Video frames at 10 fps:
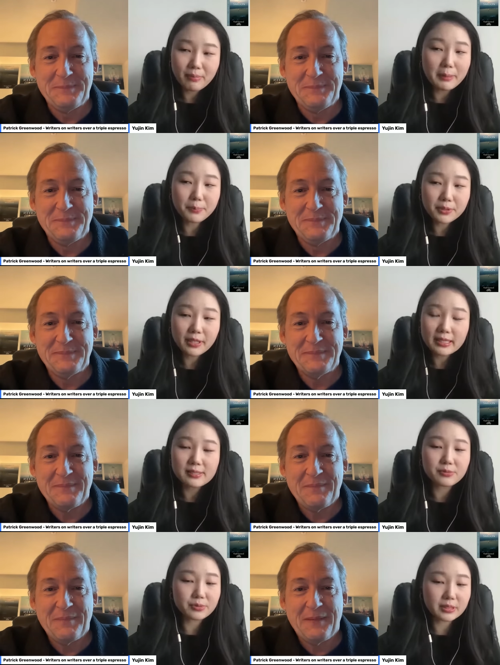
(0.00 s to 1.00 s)
Speaker 1: my book
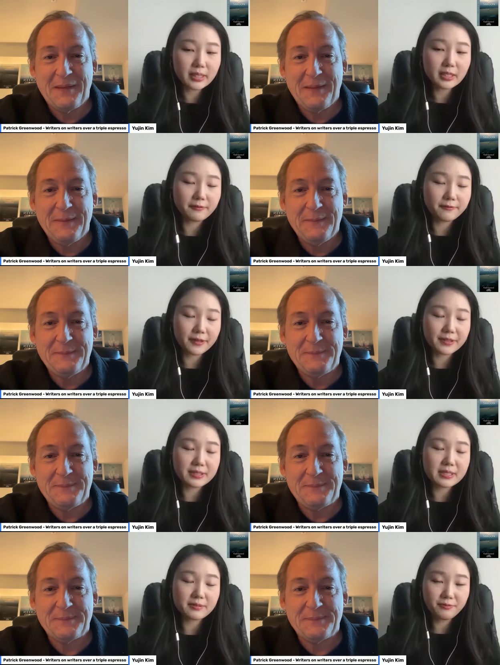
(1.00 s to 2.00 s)
is really the
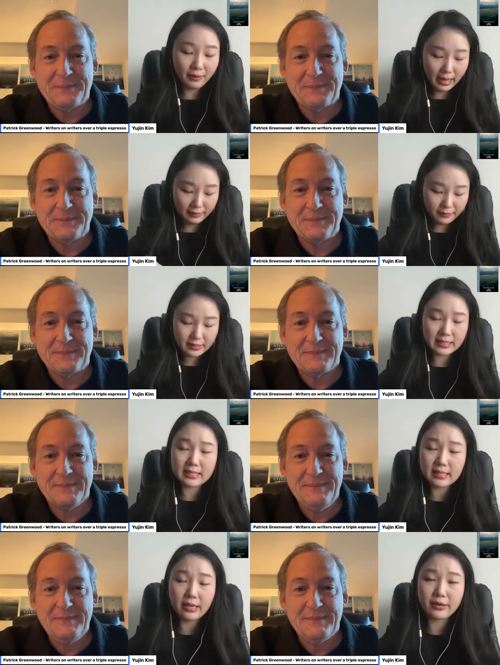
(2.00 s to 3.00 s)
first five
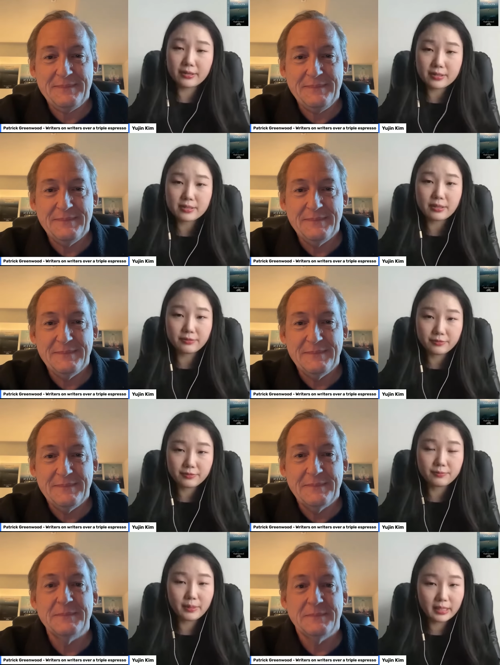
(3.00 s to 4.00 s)
six years of
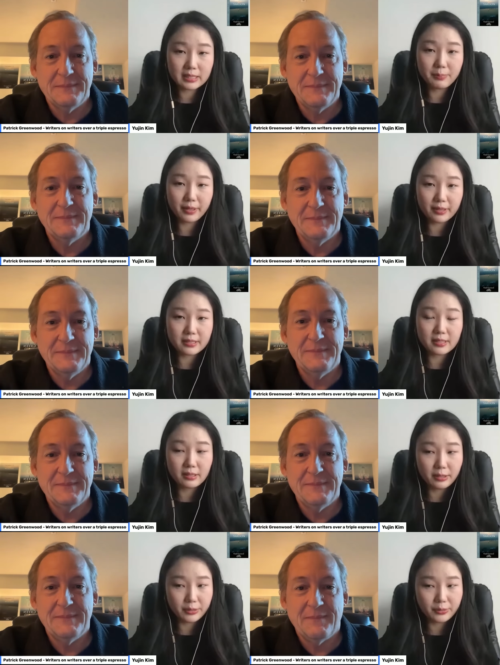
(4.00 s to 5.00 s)
my experience in the